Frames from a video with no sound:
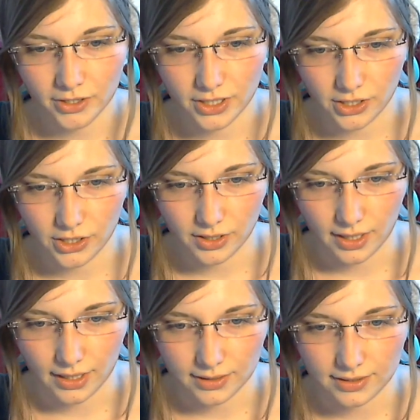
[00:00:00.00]
attention to
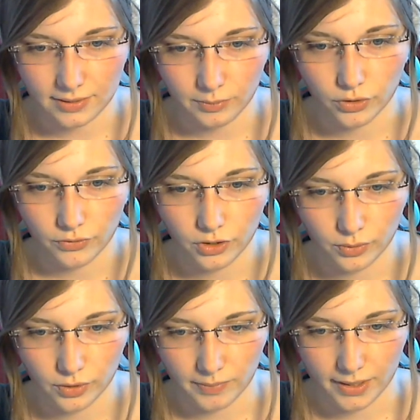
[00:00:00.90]
that and seem more
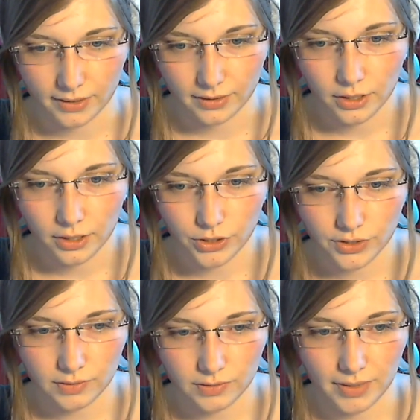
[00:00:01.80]
forward-minded, which
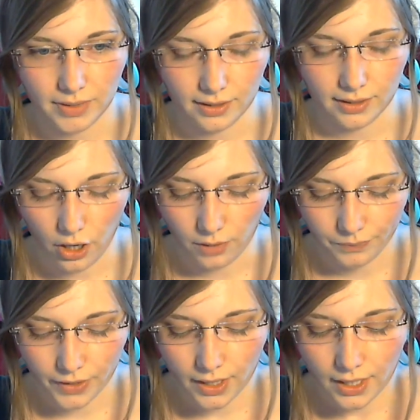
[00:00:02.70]
isn't a bad thing at all.
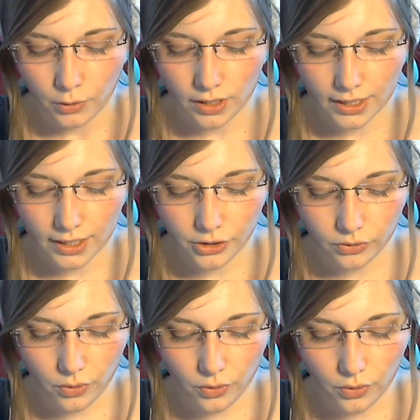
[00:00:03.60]
Well, I don't
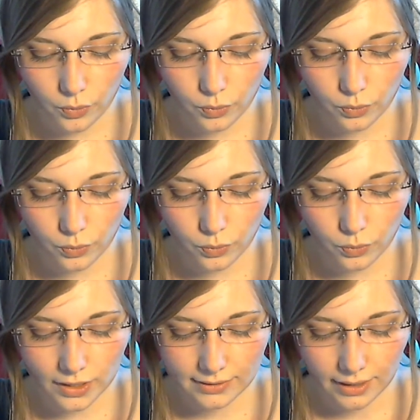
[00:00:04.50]
know
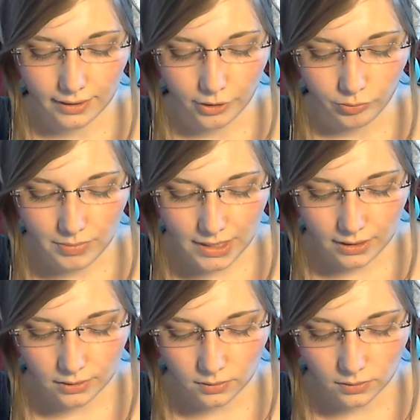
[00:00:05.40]
what exactly you
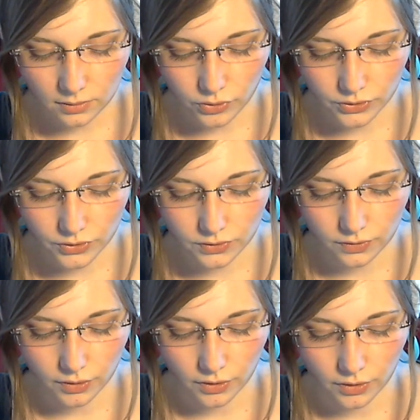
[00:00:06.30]
mean. Of course,
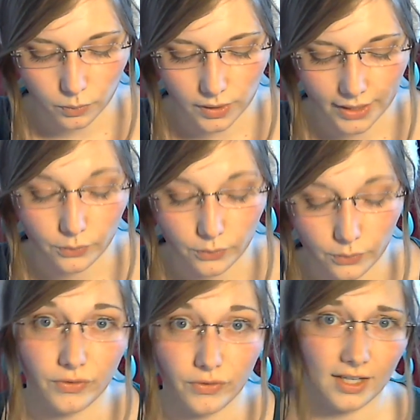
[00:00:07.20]
like with
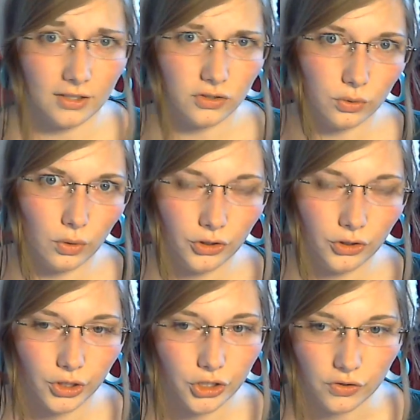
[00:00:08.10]
everything in school, you
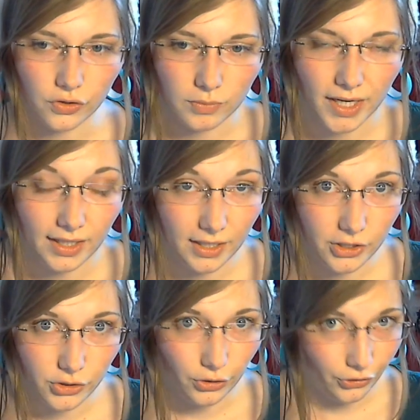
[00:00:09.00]
can choose to pay
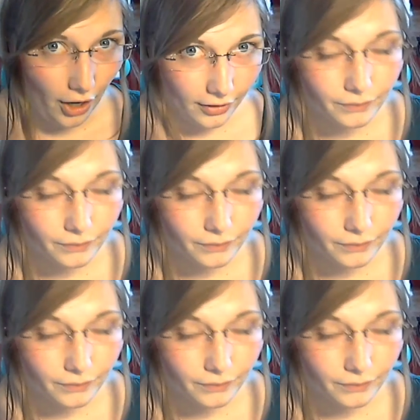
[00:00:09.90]
attention or not.